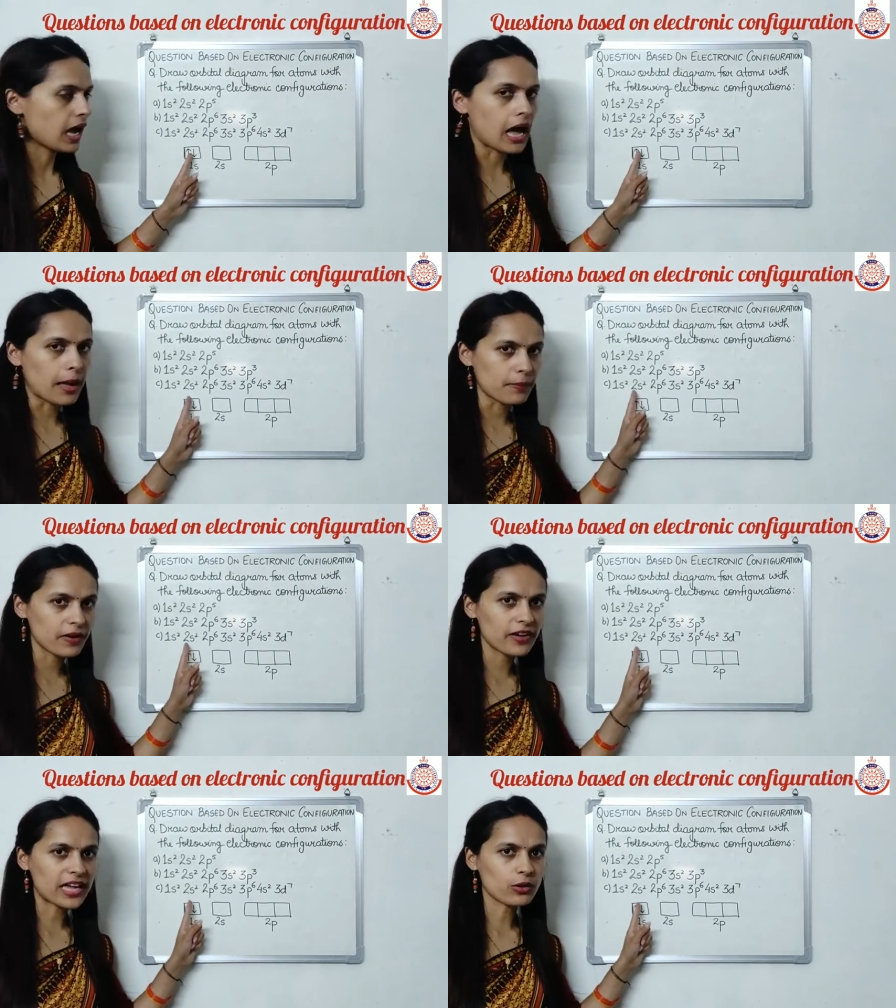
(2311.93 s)
Above
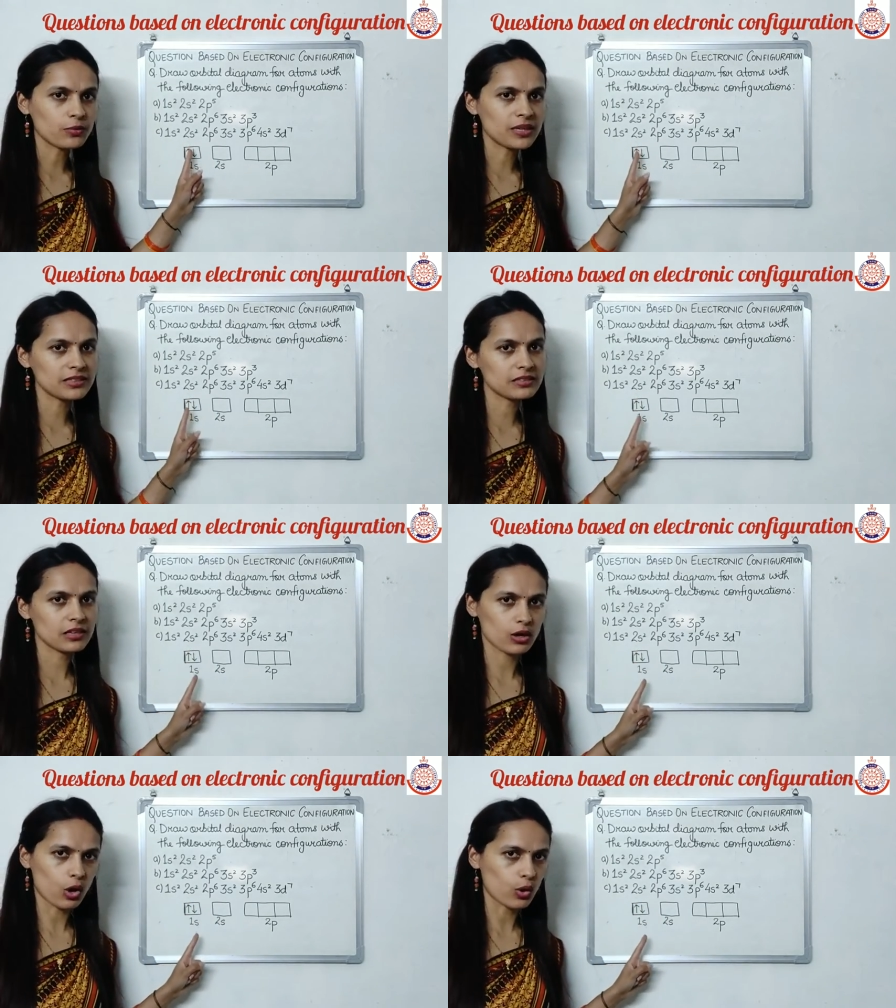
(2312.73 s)
arrow means
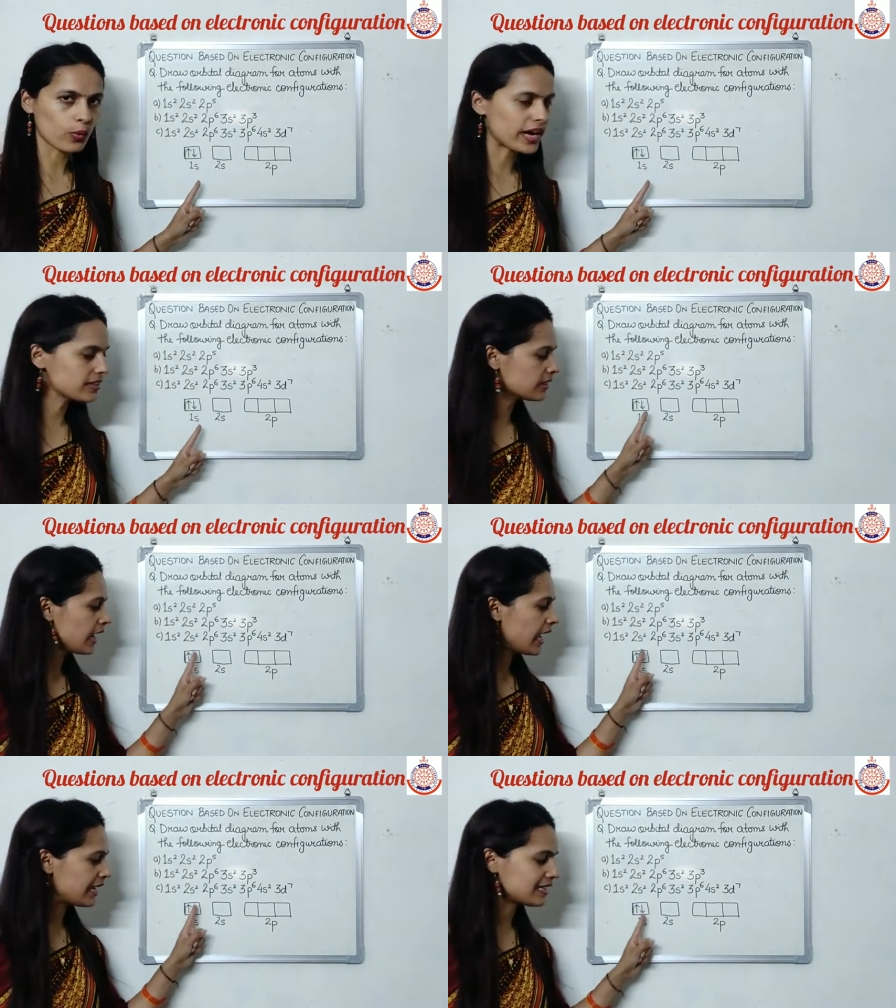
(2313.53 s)
clockwise
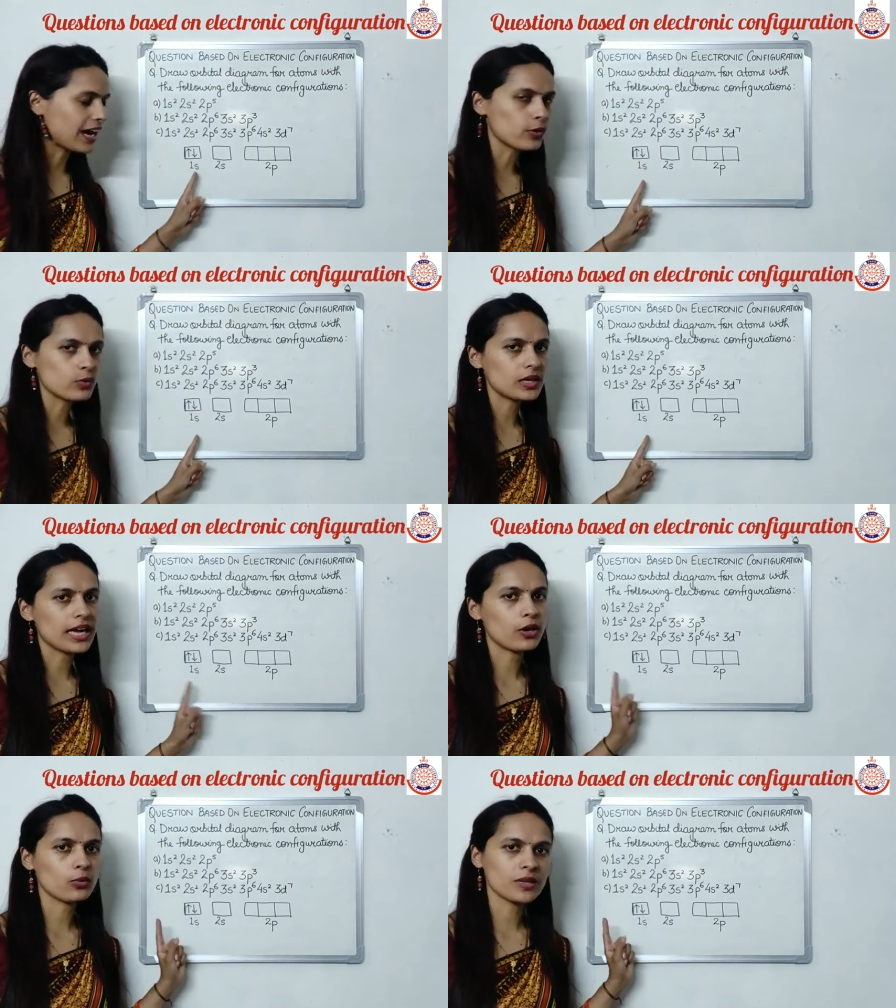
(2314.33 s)
and downward
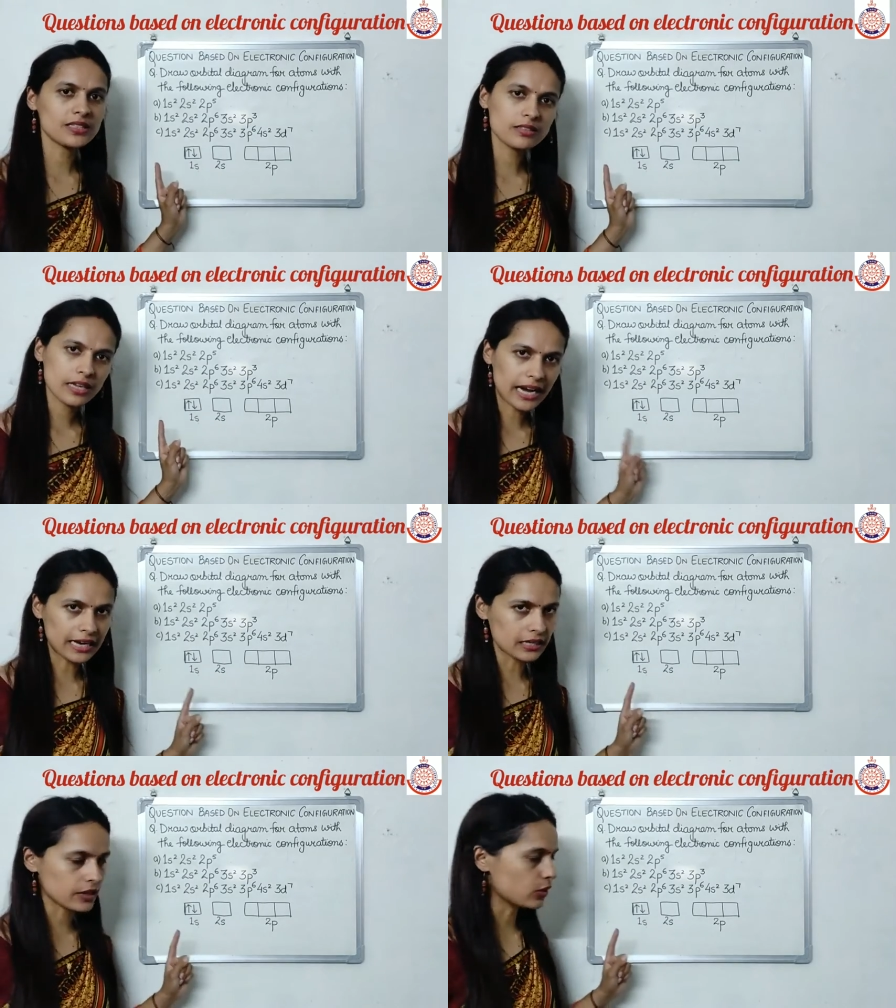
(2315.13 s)
arrow means
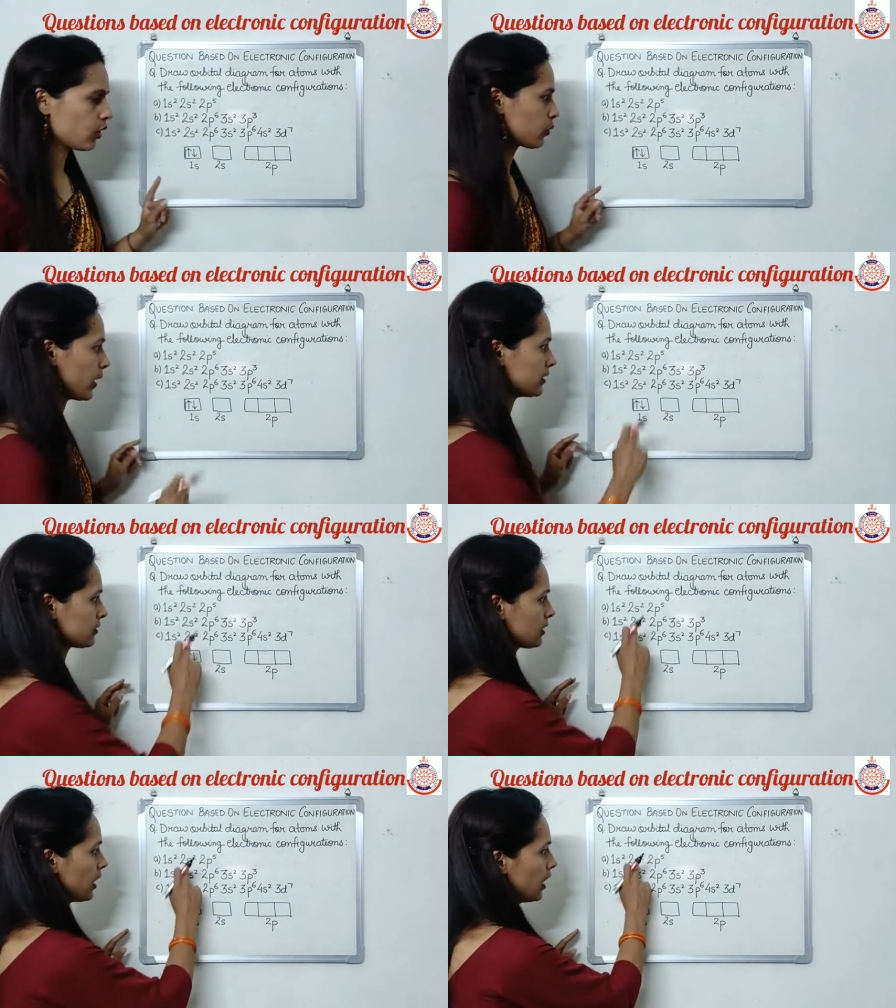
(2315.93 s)
anti-clockwise.